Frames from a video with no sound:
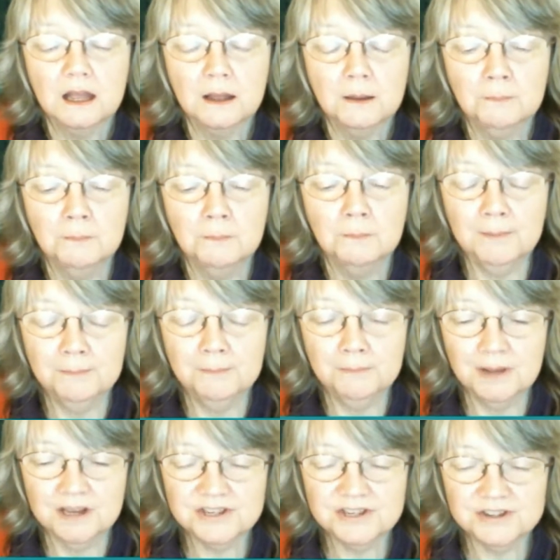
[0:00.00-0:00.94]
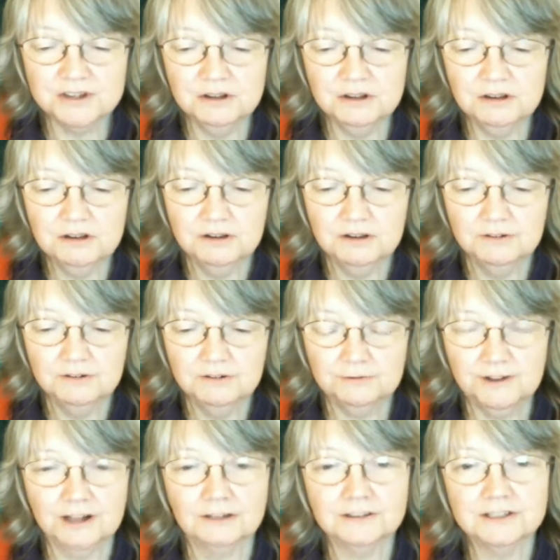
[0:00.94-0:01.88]
my muscle
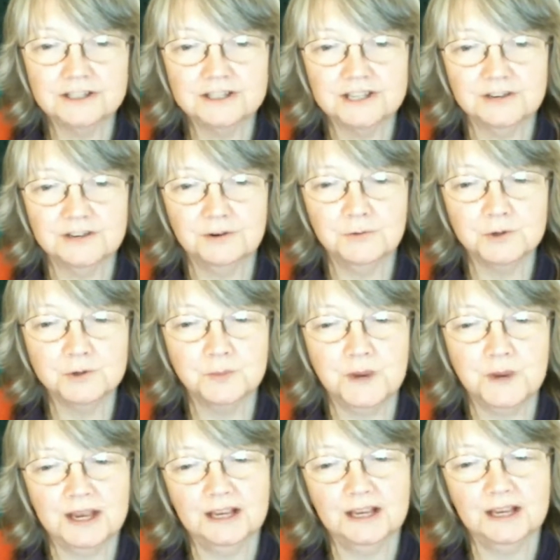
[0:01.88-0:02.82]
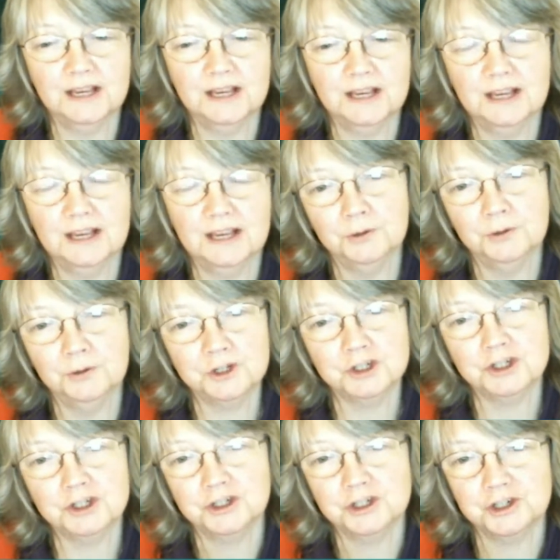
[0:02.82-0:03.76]
felt as if it was being given permission
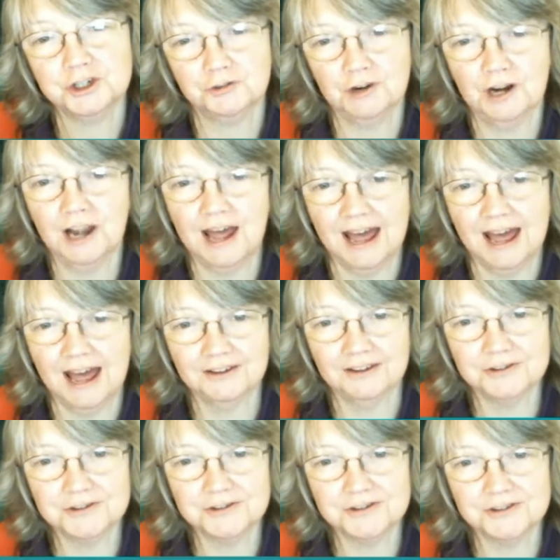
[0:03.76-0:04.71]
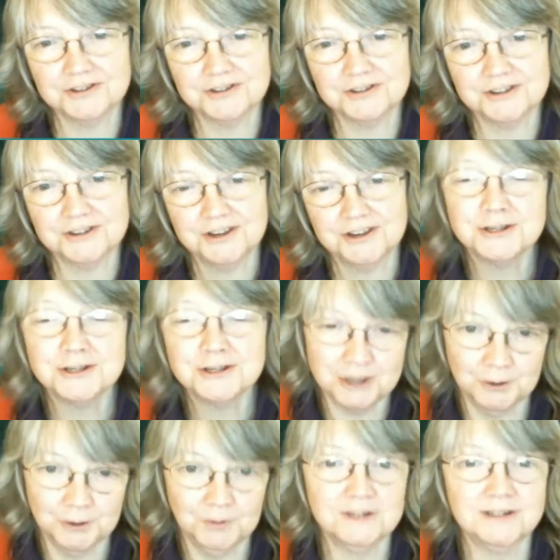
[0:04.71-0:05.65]
to relax. So it
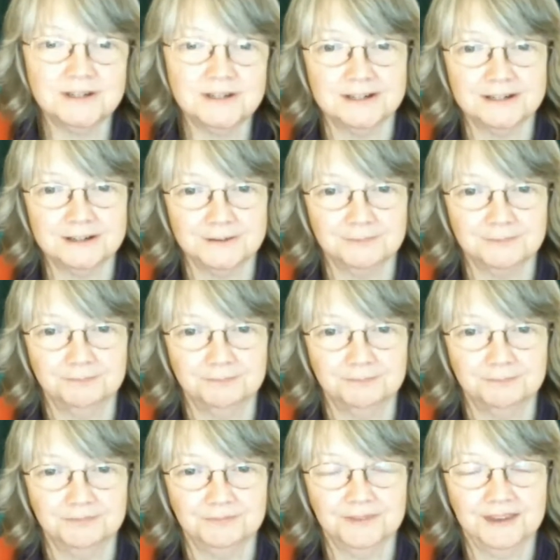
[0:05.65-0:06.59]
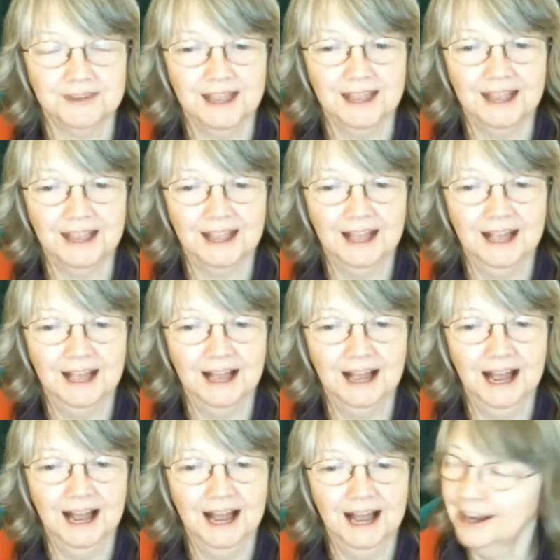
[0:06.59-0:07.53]
did.
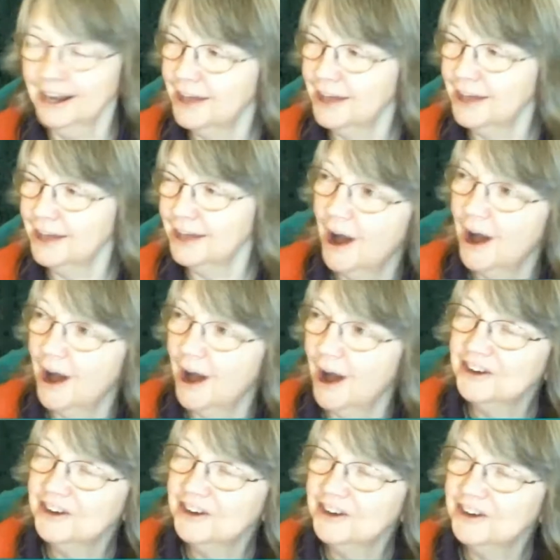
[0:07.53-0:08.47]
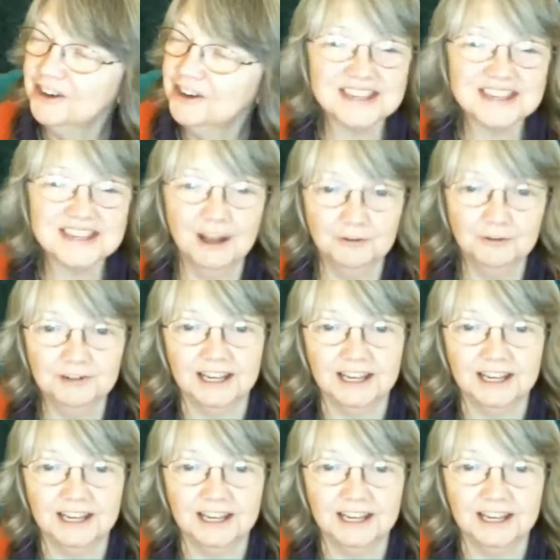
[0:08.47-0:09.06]
And I thought, gee, that's lovely.